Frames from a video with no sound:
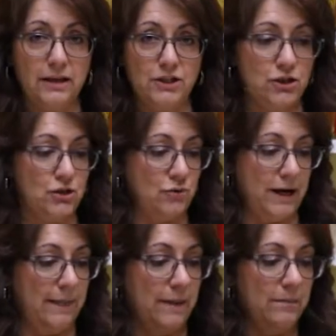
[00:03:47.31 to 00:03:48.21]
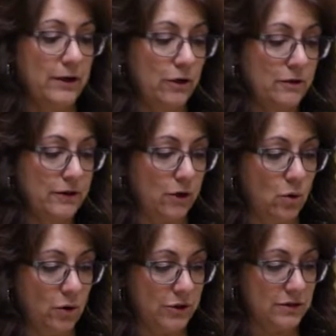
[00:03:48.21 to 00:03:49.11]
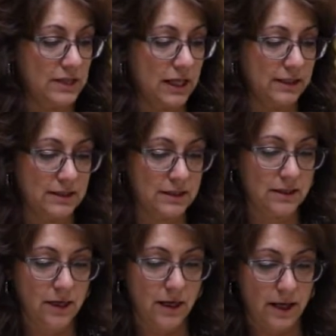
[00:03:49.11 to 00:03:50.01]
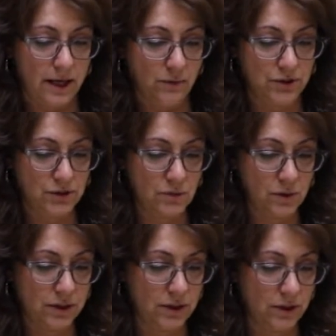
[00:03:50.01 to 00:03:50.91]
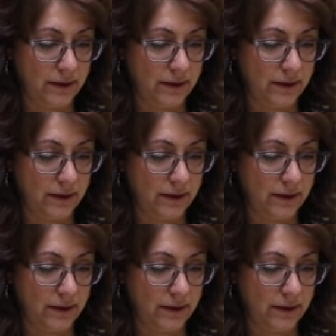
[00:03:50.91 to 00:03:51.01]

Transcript: I just drained them, they're quarter sliced, and we just want to go